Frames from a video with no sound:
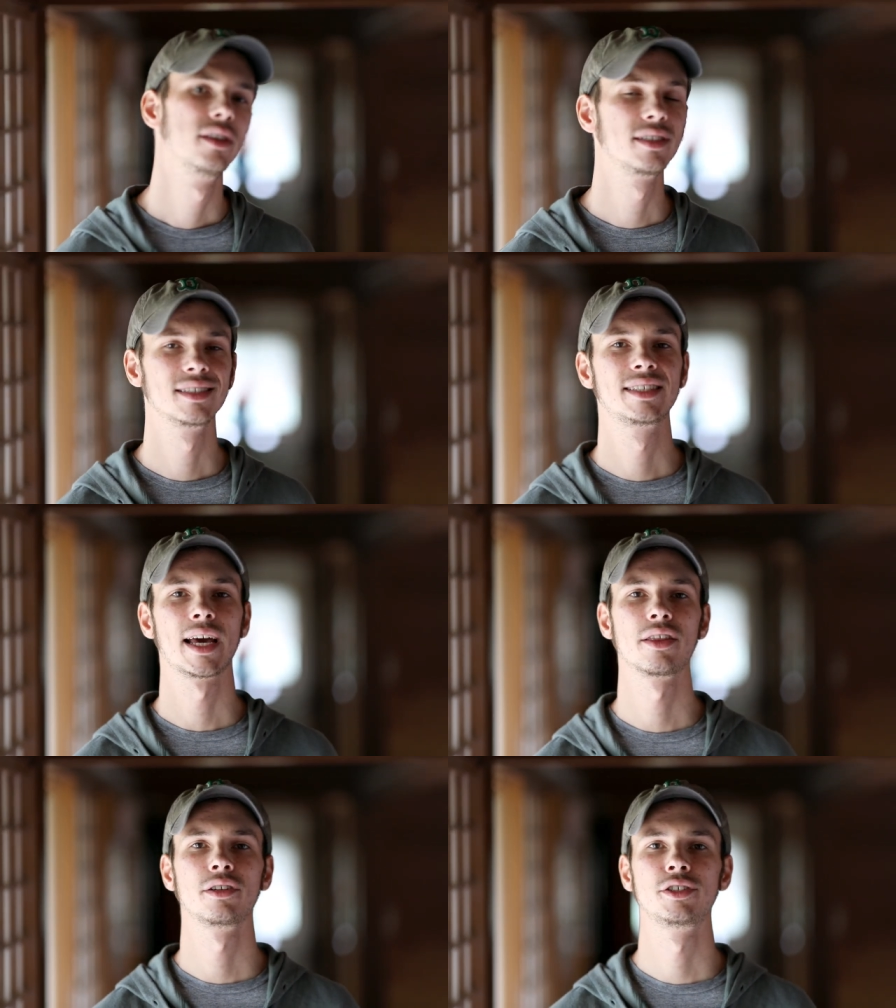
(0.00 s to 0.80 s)
This is
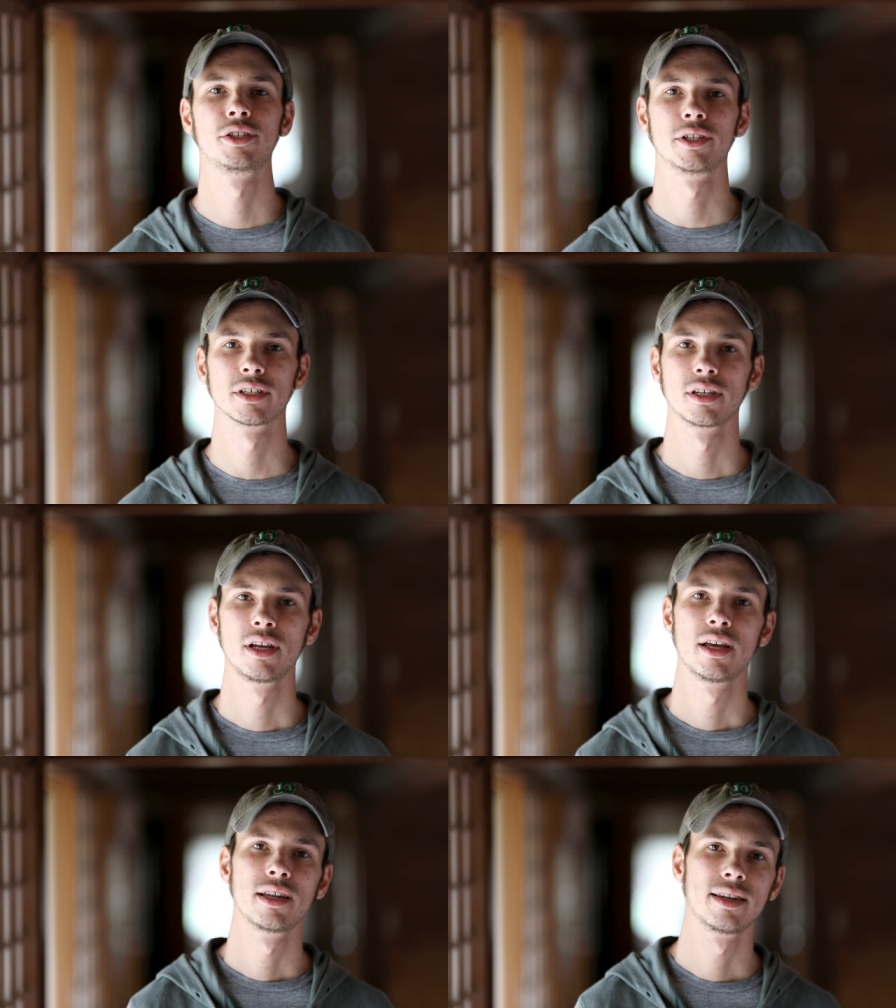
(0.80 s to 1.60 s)
tethered shooting.
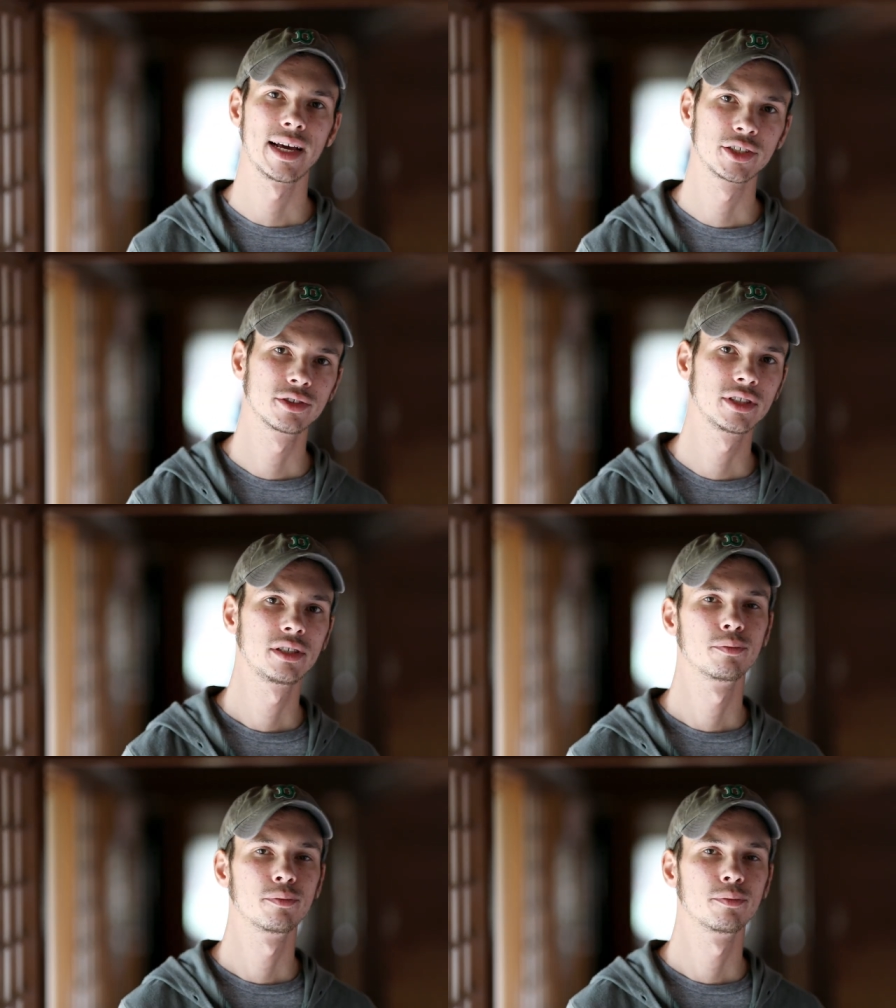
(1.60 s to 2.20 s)
Naturally,